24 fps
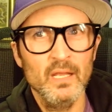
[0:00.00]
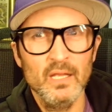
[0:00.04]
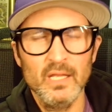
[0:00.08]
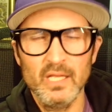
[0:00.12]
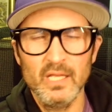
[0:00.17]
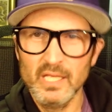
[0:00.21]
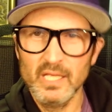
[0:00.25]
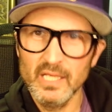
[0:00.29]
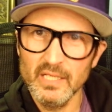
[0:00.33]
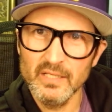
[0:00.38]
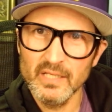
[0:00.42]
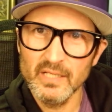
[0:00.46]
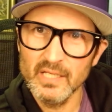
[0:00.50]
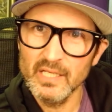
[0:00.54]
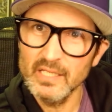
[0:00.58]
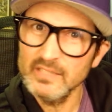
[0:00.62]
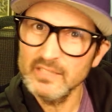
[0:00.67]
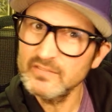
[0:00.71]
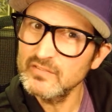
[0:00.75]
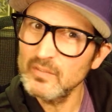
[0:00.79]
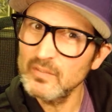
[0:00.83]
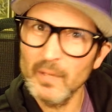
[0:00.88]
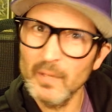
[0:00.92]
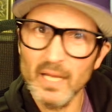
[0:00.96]

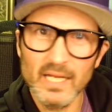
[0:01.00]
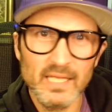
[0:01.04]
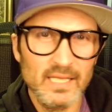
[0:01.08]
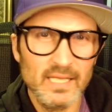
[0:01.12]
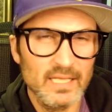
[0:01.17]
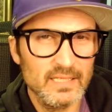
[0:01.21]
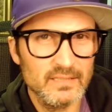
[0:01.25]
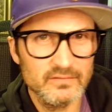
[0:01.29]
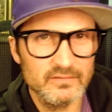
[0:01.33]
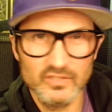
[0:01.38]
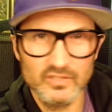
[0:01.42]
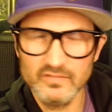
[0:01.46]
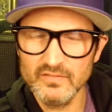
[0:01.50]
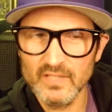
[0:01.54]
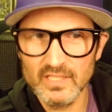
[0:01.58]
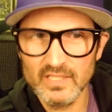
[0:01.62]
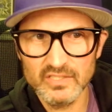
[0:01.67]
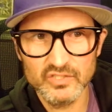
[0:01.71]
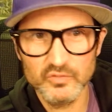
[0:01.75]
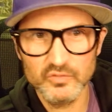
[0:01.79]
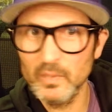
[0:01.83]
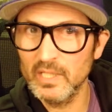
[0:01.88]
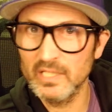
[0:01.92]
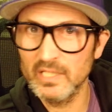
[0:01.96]
he's somebody that, just like
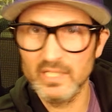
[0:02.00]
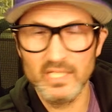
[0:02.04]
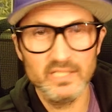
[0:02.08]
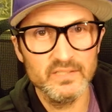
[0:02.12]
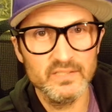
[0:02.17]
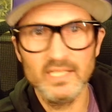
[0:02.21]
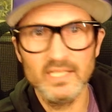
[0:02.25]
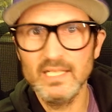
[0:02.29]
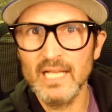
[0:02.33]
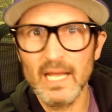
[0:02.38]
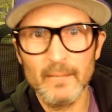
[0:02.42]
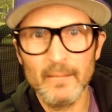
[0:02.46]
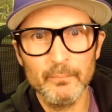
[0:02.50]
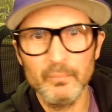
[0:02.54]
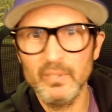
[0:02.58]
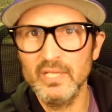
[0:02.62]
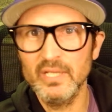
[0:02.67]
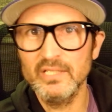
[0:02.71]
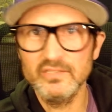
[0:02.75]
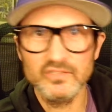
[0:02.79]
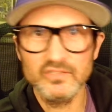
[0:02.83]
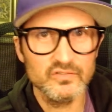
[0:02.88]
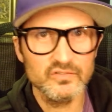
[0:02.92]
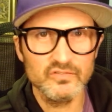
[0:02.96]
Schmidt, he did not
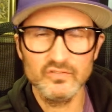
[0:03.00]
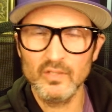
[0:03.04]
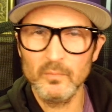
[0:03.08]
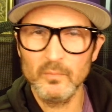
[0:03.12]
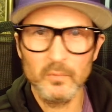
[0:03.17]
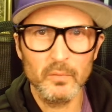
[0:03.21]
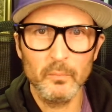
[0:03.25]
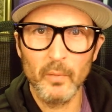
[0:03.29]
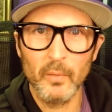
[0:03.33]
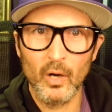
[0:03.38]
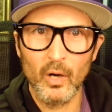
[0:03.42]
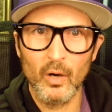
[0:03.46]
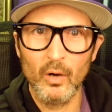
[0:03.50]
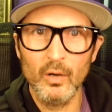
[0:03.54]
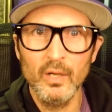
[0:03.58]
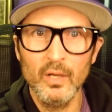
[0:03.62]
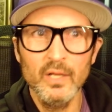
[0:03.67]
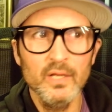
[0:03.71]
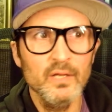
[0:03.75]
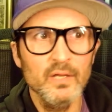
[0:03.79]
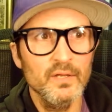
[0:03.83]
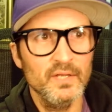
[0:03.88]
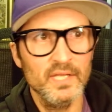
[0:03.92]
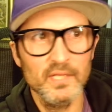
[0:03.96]
pitch in summer ball.
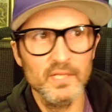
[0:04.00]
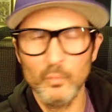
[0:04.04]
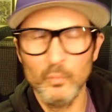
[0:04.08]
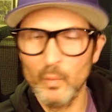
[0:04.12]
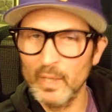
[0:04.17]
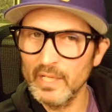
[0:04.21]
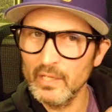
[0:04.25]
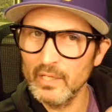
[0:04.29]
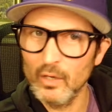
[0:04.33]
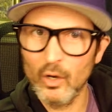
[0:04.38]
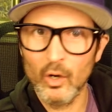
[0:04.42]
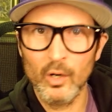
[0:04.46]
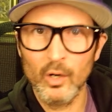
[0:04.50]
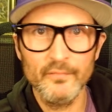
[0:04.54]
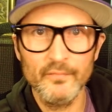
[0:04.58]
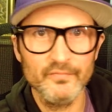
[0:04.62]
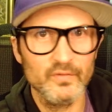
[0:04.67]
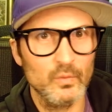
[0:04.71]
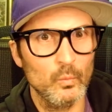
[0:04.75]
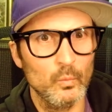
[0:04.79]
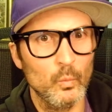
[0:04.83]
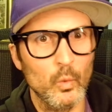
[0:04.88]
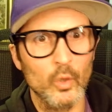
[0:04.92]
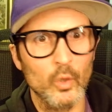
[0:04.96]
He went off
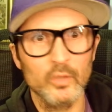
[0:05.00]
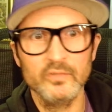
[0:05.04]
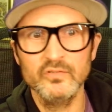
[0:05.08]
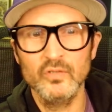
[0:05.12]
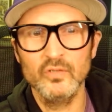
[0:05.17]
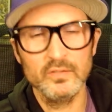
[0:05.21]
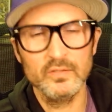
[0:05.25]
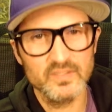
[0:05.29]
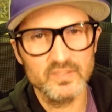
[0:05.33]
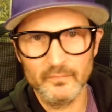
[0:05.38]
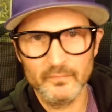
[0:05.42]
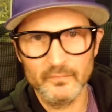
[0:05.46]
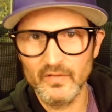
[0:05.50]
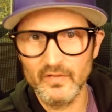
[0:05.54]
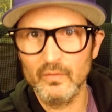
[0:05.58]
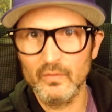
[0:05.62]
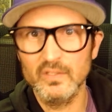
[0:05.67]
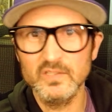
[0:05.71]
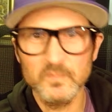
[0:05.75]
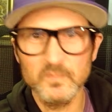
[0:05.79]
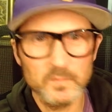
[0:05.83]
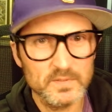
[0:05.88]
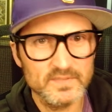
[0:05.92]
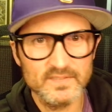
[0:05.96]
and worked on some
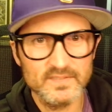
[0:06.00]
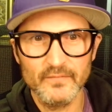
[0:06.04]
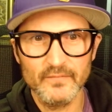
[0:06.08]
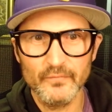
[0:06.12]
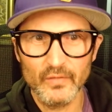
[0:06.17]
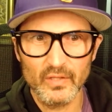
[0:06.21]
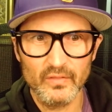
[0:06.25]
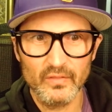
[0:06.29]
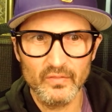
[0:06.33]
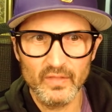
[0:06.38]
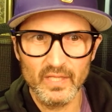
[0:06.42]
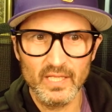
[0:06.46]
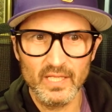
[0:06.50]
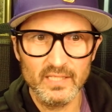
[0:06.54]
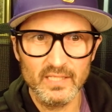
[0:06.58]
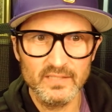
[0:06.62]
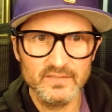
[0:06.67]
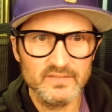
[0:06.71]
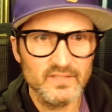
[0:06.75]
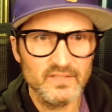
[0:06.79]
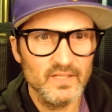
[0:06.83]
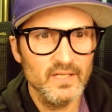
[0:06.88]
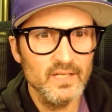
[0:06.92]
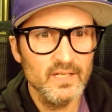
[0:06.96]
very specific
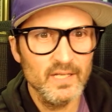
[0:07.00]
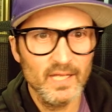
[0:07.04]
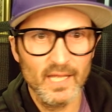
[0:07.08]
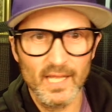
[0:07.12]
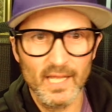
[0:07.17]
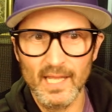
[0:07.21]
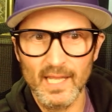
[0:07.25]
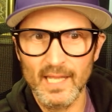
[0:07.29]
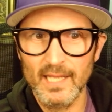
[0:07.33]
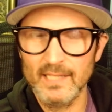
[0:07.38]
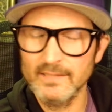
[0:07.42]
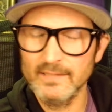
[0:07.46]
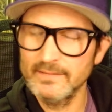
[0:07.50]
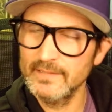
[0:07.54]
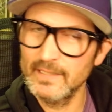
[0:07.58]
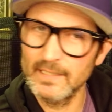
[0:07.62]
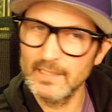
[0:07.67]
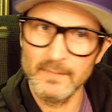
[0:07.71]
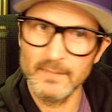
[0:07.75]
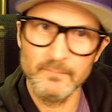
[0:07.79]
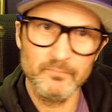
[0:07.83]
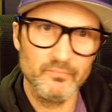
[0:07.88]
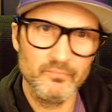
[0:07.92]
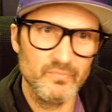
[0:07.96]
things. And,
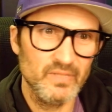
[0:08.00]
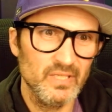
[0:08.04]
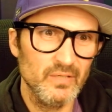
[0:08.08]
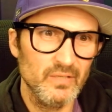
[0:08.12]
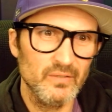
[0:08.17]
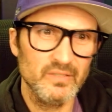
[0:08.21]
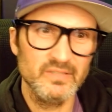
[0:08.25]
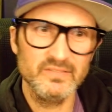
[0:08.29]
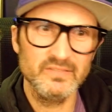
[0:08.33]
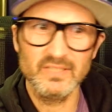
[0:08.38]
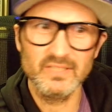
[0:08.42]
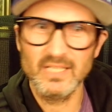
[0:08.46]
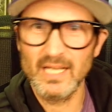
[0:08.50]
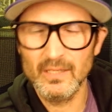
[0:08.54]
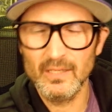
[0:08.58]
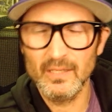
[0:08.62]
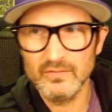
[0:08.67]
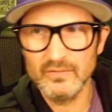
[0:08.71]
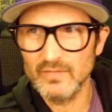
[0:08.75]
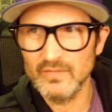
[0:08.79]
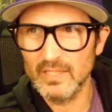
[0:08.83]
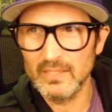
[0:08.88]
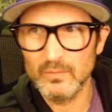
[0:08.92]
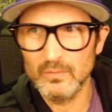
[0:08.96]
this is a guy
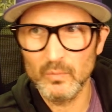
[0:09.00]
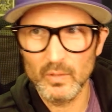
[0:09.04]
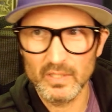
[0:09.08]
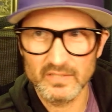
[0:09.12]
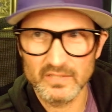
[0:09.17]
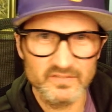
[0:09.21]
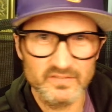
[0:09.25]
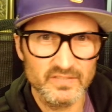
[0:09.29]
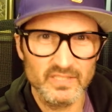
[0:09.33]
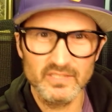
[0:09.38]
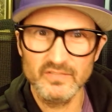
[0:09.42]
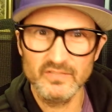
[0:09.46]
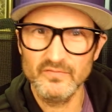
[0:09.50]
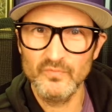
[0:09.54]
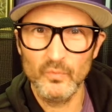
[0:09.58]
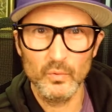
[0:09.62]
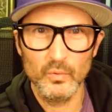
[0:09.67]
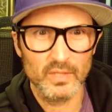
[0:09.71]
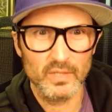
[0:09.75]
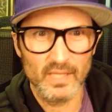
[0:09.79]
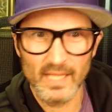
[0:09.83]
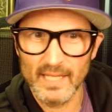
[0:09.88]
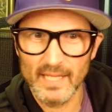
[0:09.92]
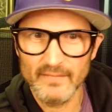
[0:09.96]
who's like, a
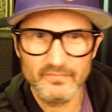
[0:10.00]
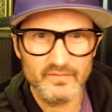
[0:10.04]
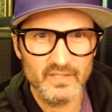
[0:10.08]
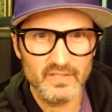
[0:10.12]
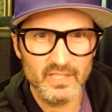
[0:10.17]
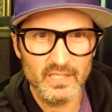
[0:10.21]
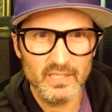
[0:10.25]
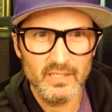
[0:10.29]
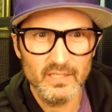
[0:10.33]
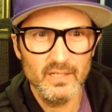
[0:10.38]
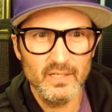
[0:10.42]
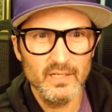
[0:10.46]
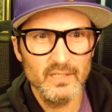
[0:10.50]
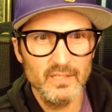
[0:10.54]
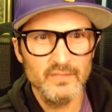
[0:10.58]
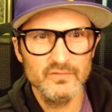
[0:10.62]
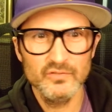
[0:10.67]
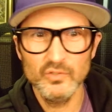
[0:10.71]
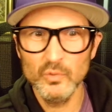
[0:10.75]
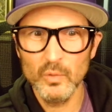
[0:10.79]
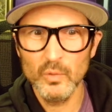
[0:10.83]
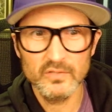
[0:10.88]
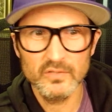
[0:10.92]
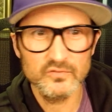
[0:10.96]
6'4" lefty,
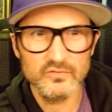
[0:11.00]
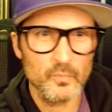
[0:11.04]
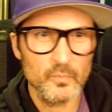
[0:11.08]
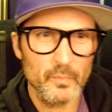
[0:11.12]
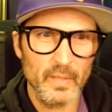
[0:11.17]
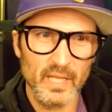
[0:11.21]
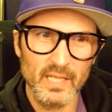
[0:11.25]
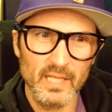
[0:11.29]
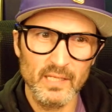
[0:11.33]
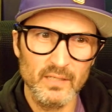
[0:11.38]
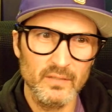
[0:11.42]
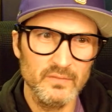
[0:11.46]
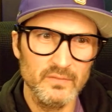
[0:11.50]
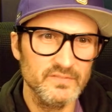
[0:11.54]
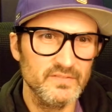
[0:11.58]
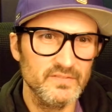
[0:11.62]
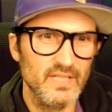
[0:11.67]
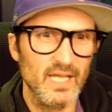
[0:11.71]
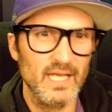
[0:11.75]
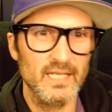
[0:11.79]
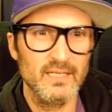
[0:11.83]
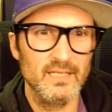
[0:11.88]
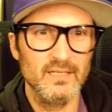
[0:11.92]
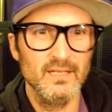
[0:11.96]
200 pounds.
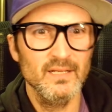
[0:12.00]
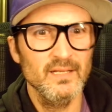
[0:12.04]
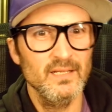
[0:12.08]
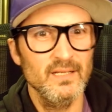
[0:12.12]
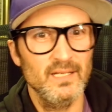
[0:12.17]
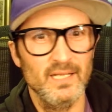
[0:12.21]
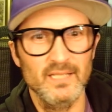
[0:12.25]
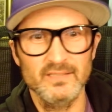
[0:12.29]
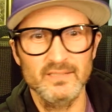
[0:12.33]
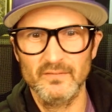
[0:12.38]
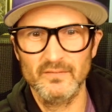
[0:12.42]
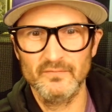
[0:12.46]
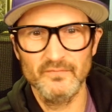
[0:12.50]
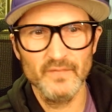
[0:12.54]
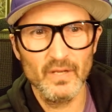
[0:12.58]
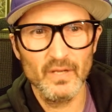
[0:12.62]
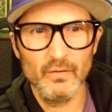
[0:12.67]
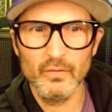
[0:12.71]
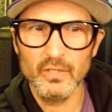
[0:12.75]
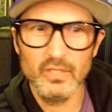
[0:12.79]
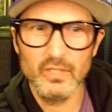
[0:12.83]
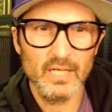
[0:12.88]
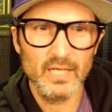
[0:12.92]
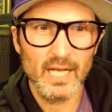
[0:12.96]
That is a
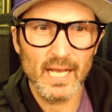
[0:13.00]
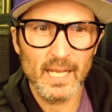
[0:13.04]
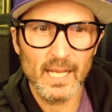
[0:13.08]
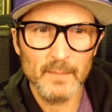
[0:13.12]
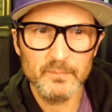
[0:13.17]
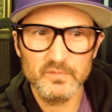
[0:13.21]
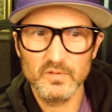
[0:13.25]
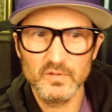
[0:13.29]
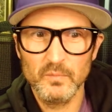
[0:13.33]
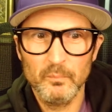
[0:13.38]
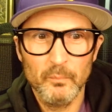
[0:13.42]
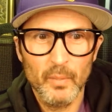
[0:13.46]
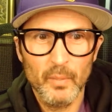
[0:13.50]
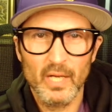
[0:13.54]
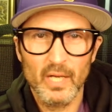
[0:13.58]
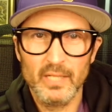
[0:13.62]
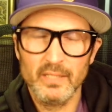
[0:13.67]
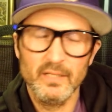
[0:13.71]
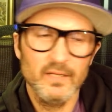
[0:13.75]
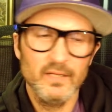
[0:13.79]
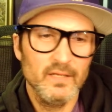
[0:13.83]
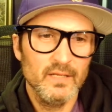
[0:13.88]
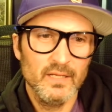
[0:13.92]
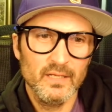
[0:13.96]
very good option. But